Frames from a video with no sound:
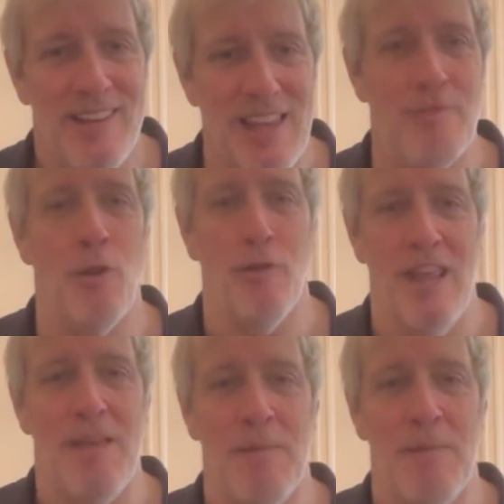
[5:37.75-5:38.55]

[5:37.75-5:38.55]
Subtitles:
Even though the name